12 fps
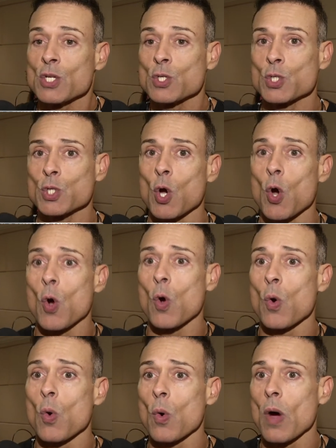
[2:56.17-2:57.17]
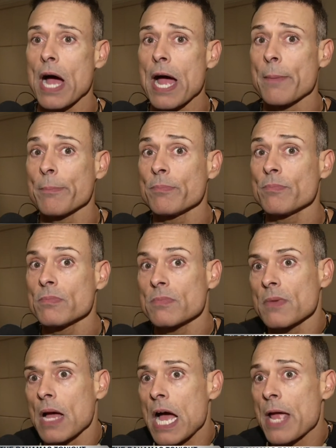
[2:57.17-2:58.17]
so I'm
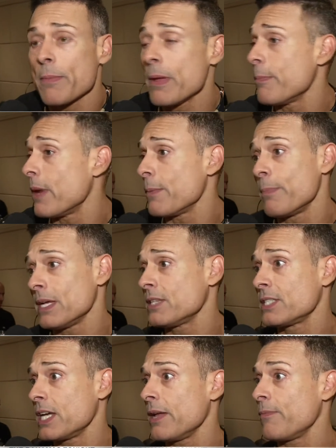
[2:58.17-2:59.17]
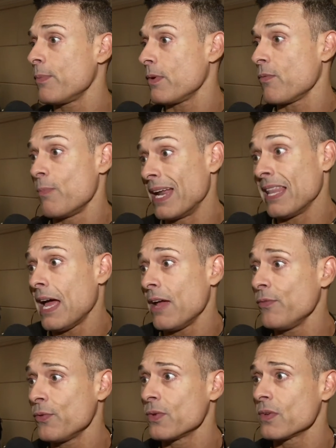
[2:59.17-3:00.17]
I'm in my best shape of my
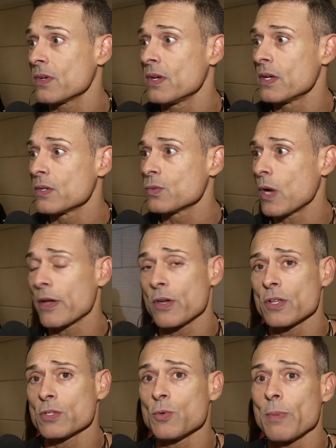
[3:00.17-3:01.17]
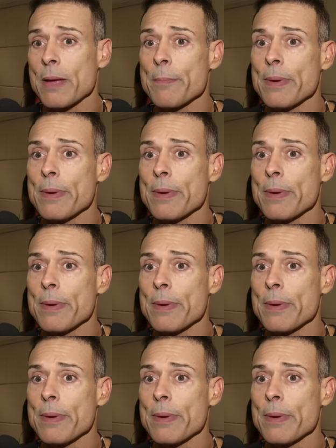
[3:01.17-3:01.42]
life. So I'm gonna do my